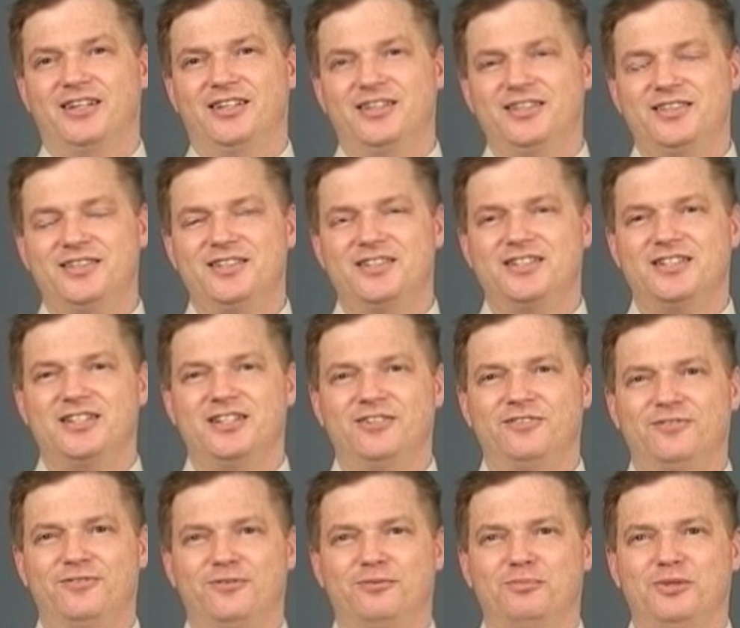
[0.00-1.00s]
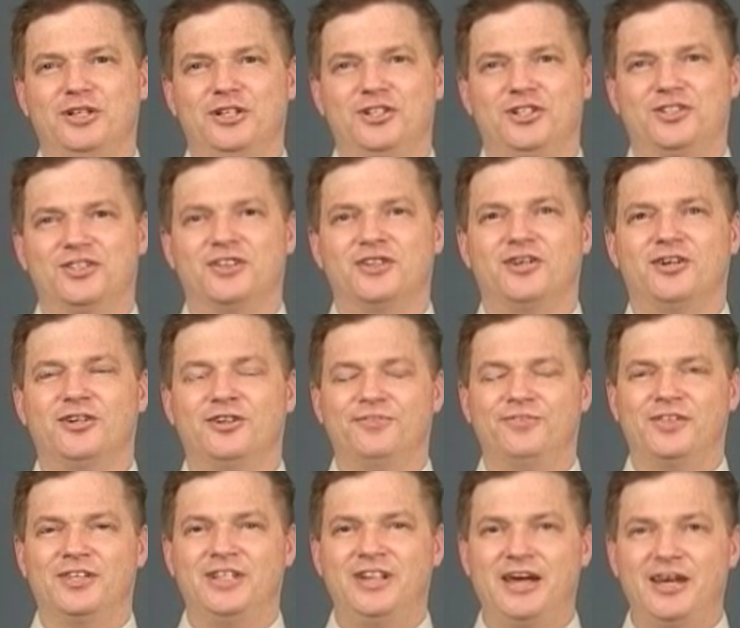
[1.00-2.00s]
This is the information that all
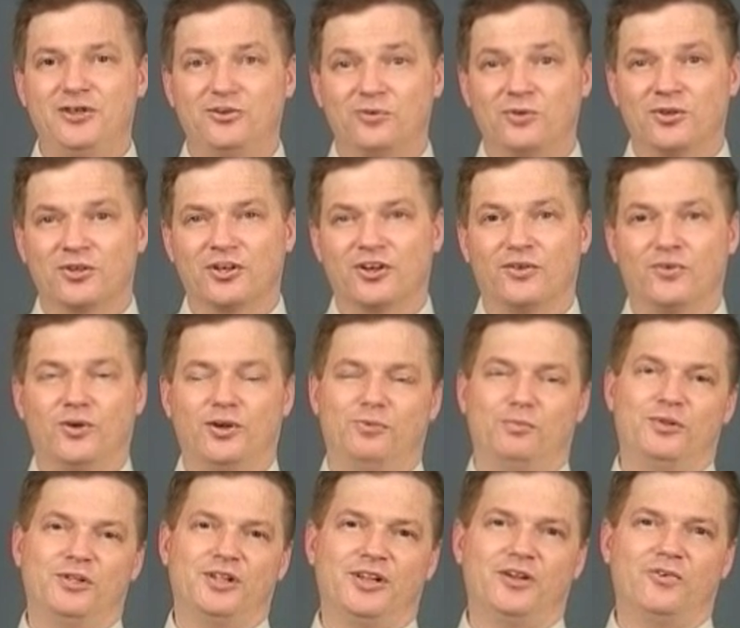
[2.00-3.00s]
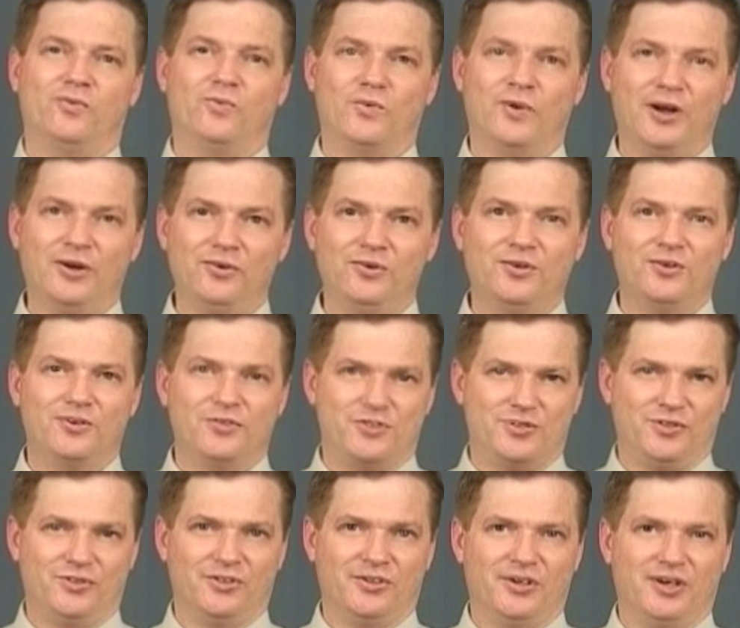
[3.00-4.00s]
of the network equipment, like
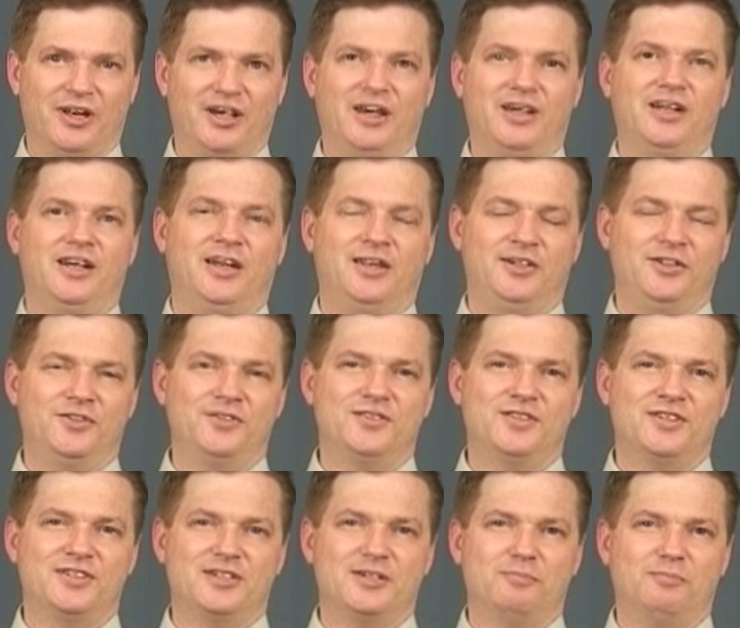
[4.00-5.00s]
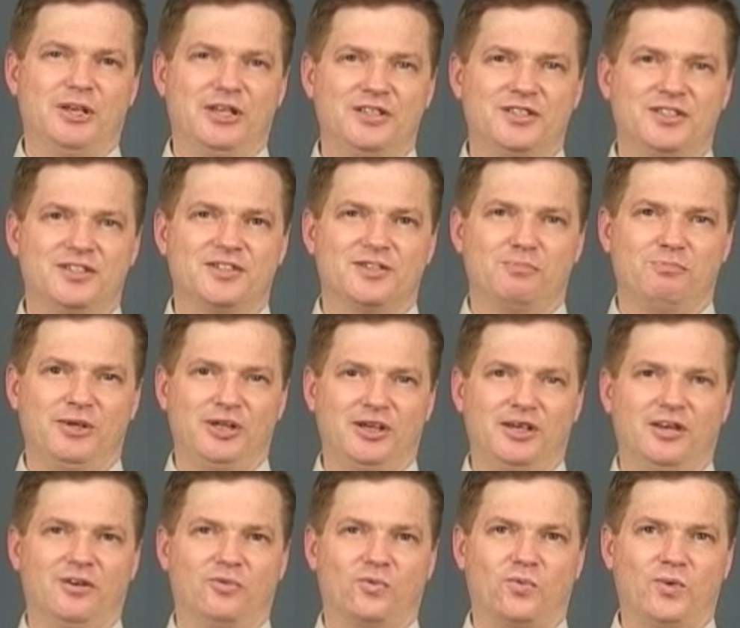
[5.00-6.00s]
routers, look at and use as the basis of
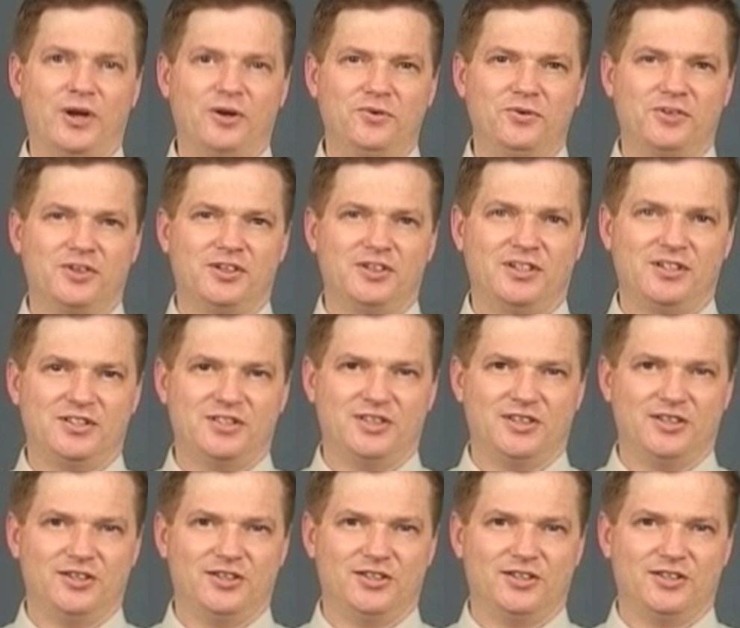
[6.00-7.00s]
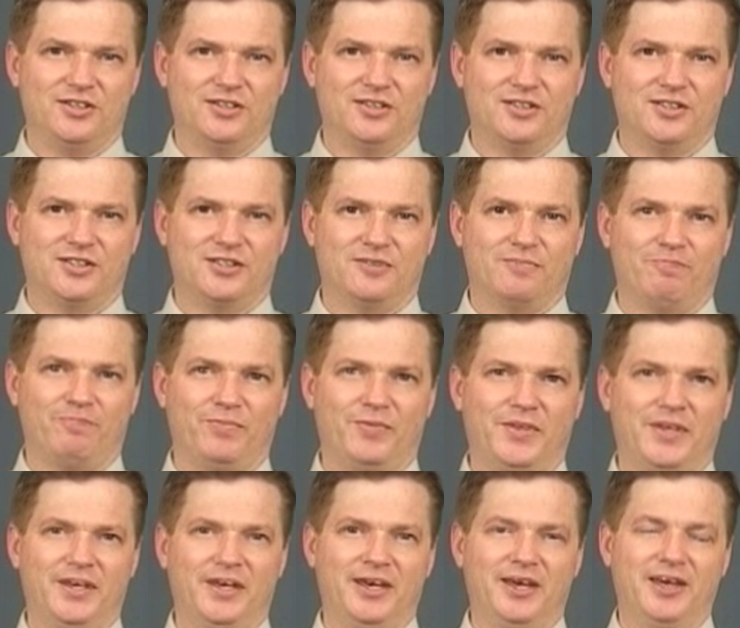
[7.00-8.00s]
making route decisions.
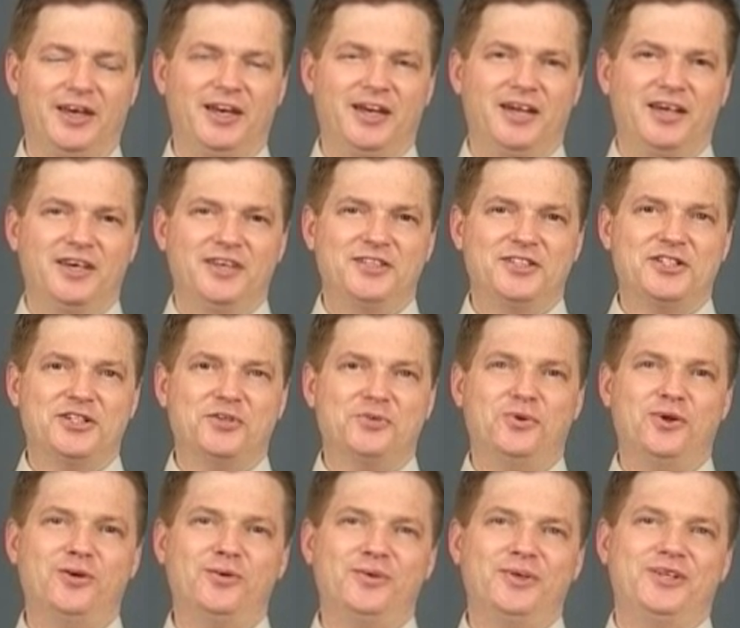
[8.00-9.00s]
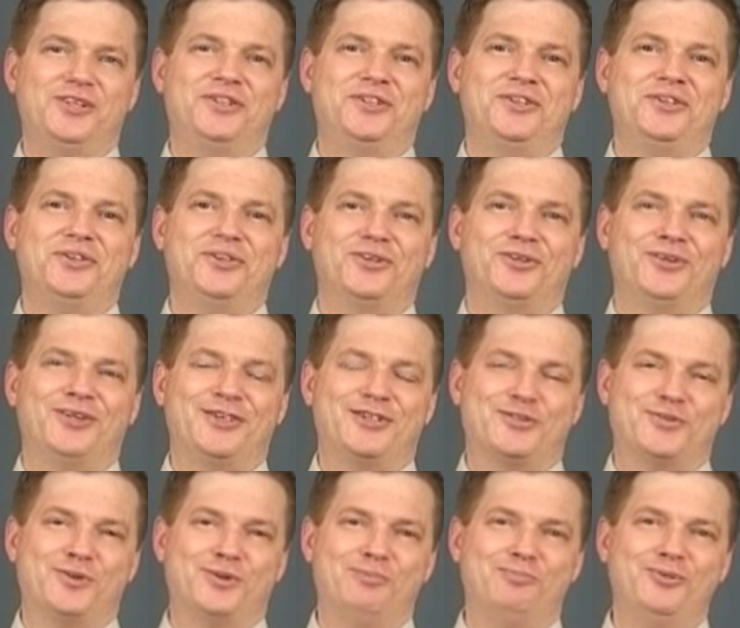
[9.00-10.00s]
So what we do
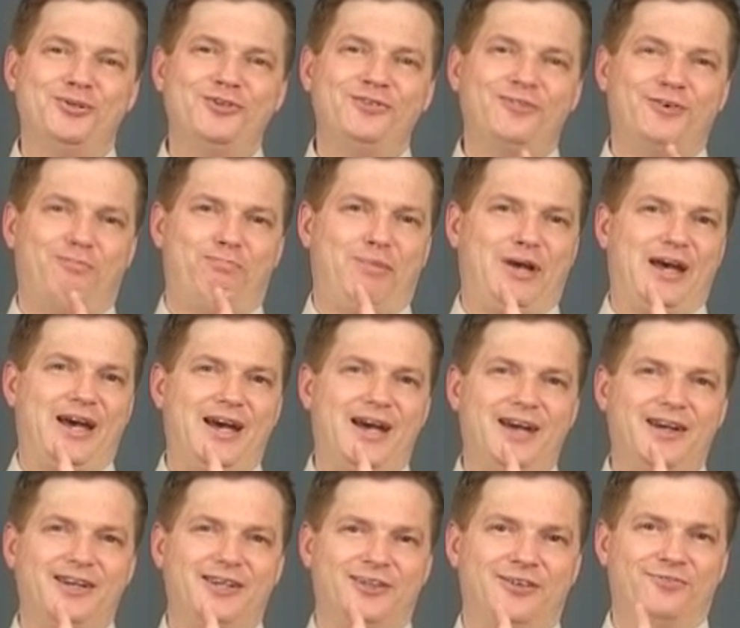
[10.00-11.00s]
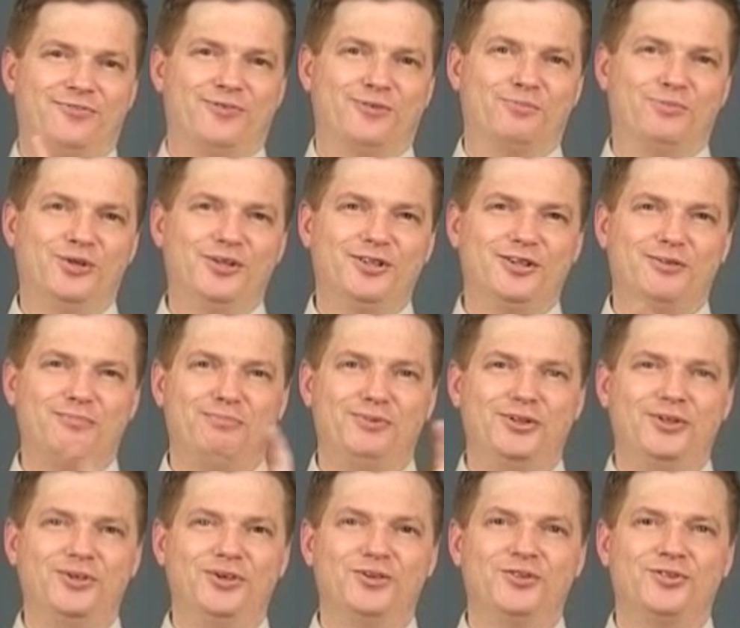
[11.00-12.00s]
is we move a packet from one
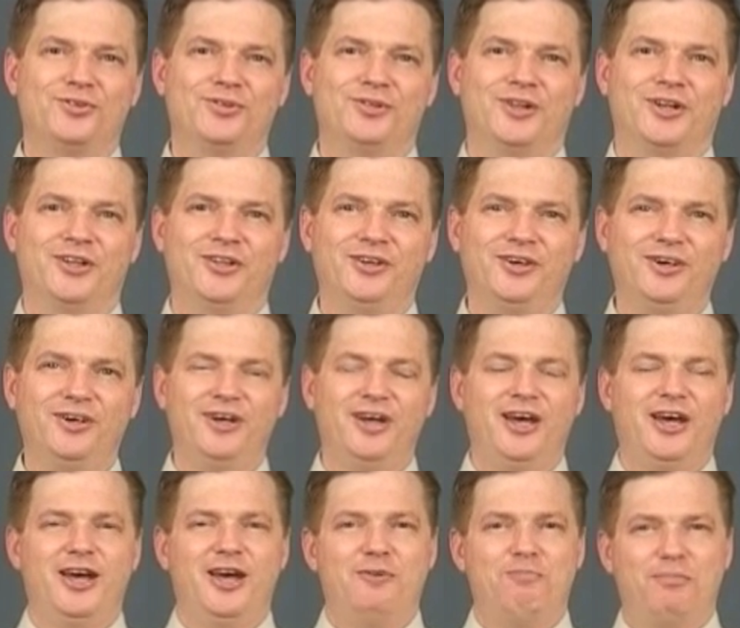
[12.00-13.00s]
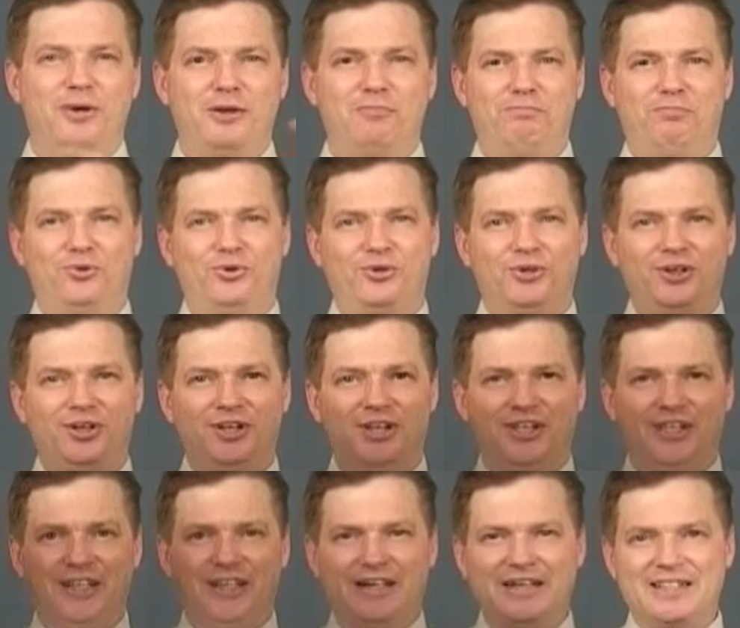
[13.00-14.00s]
computer to another by putting
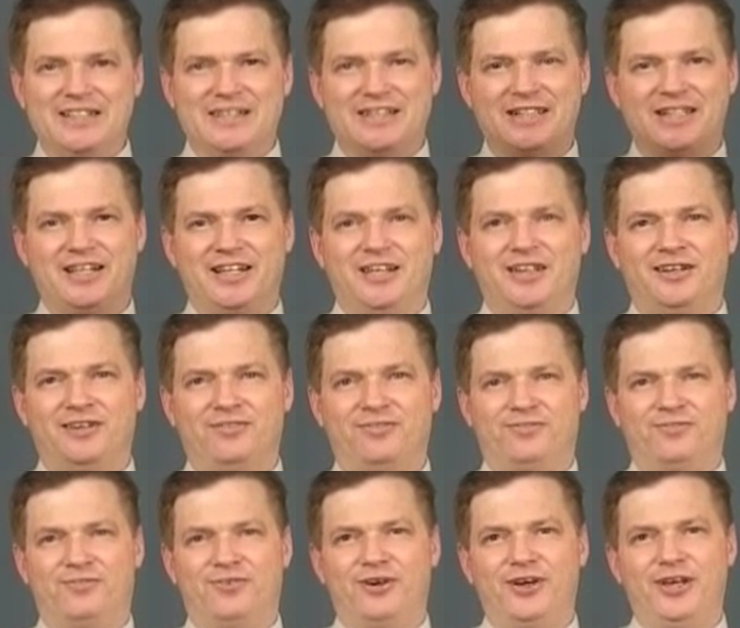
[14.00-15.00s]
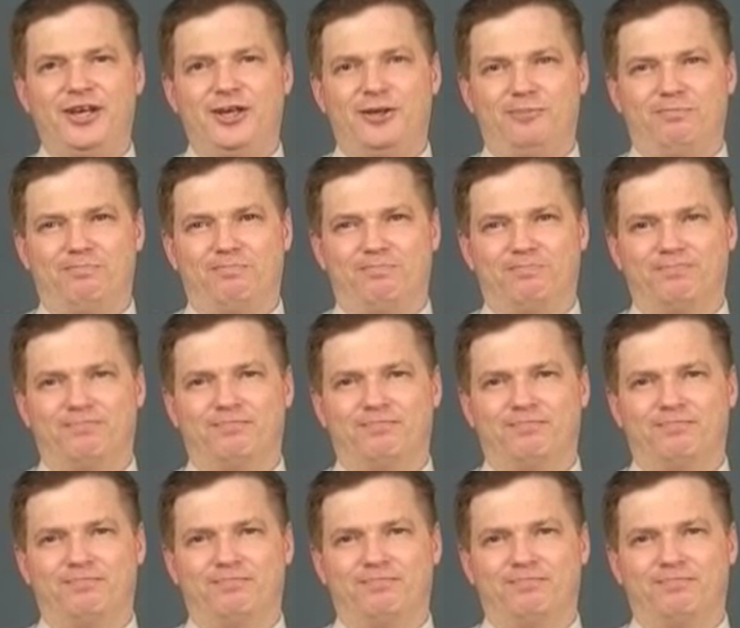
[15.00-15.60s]
it inside a frame,